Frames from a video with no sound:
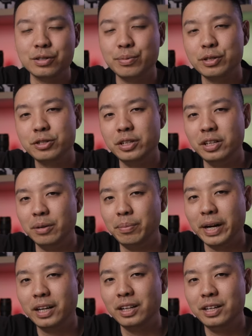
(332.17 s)
especially in the
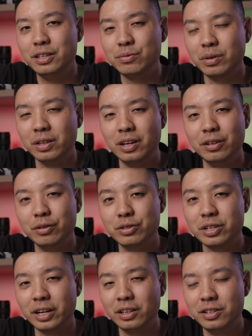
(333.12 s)
bike lanes with other
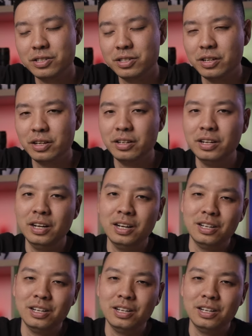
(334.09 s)
cyclists there.